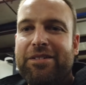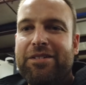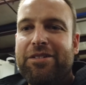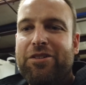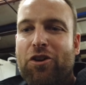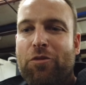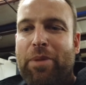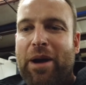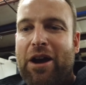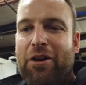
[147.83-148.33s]

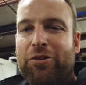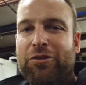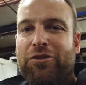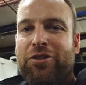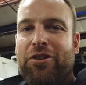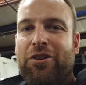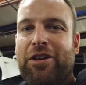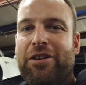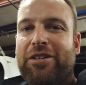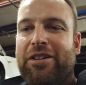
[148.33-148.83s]
no power
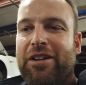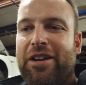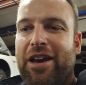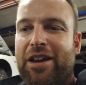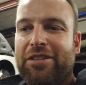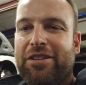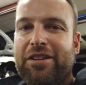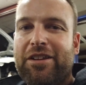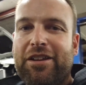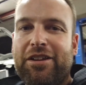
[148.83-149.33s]
steering
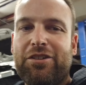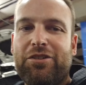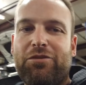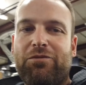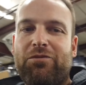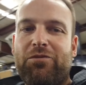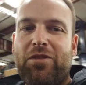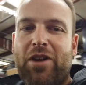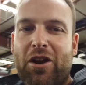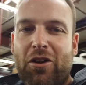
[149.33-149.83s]
connected, it is
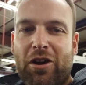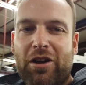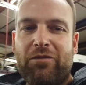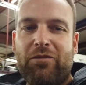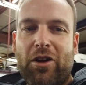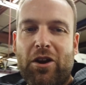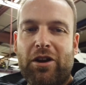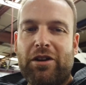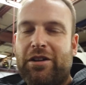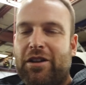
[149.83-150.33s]
very,
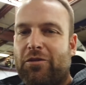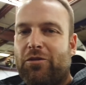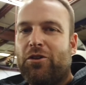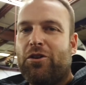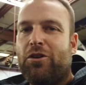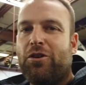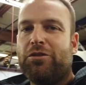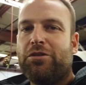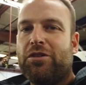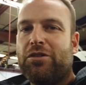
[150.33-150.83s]
very
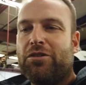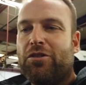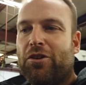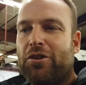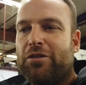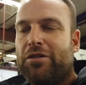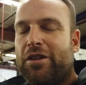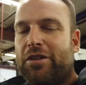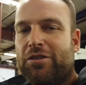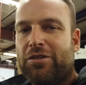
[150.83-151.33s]
difficult to
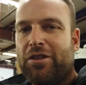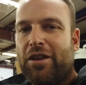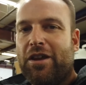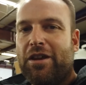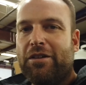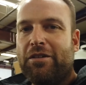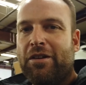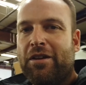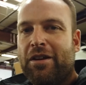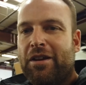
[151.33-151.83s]
turn this
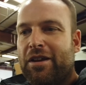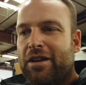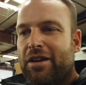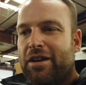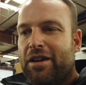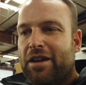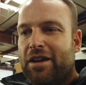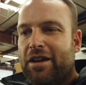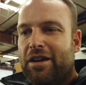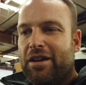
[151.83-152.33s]
thing.
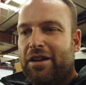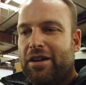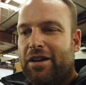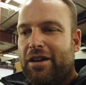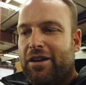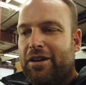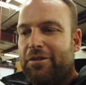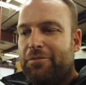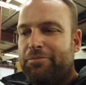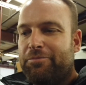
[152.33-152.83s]

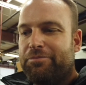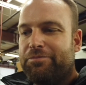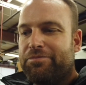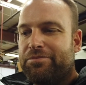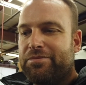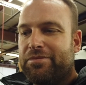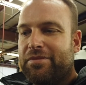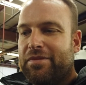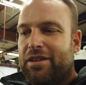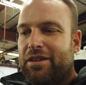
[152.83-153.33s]

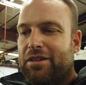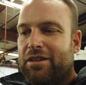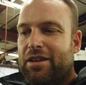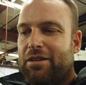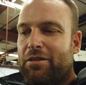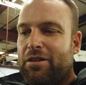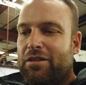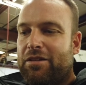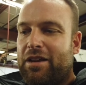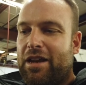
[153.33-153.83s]

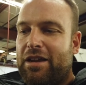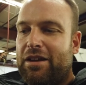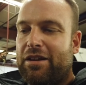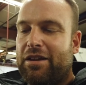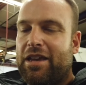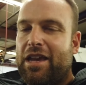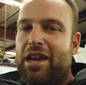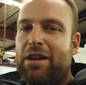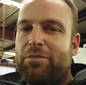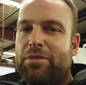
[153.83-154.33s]
It kind
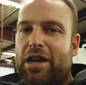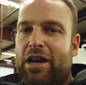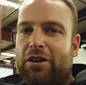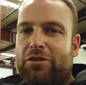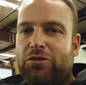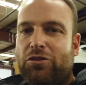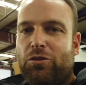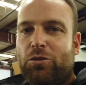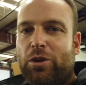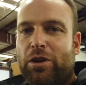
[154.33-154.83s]
of came
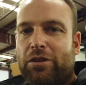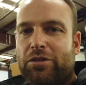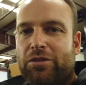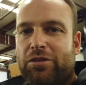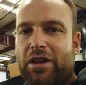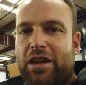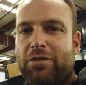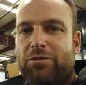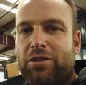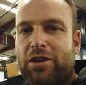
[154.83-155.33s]
down to a
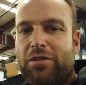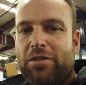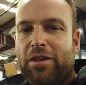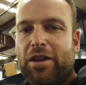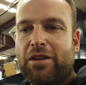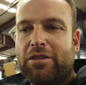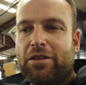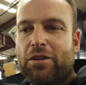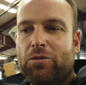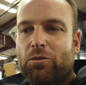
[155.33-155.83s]
safety
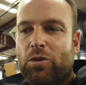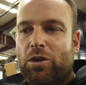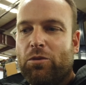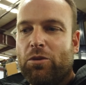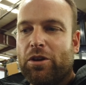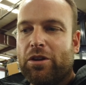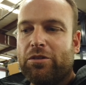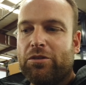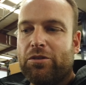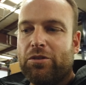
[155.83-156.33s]
thing that we
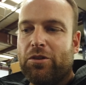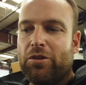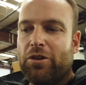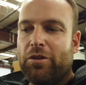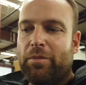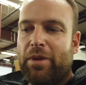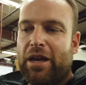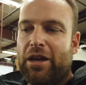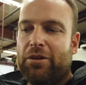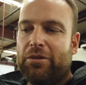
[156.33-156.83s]
were
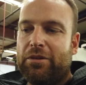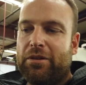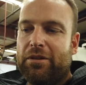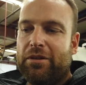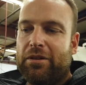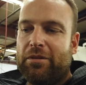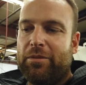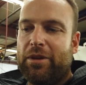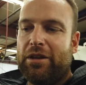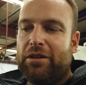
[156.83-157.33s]
concerned about.
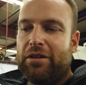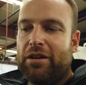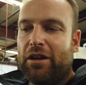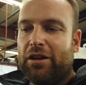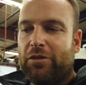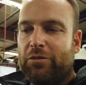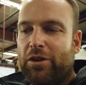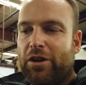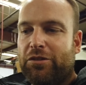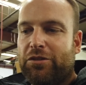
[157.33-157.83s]
I mean,
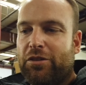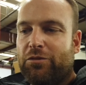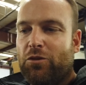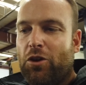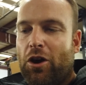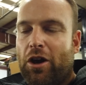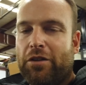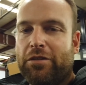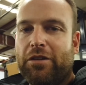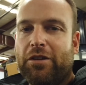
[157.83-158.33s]
none of us have
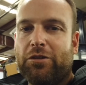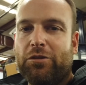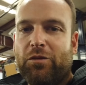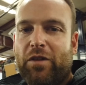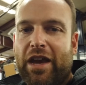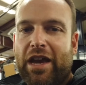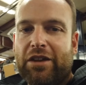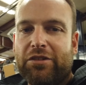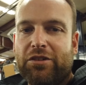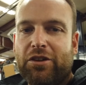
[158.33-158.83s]
gone this
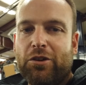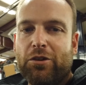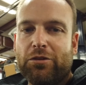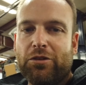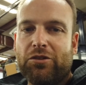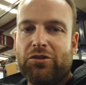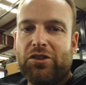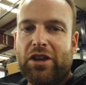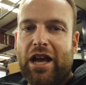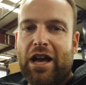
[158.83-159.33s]
fast here
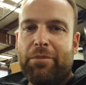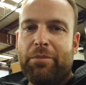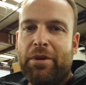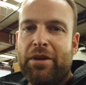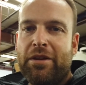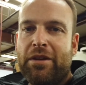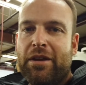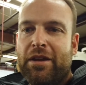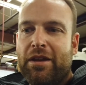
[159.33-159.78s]
at the shop,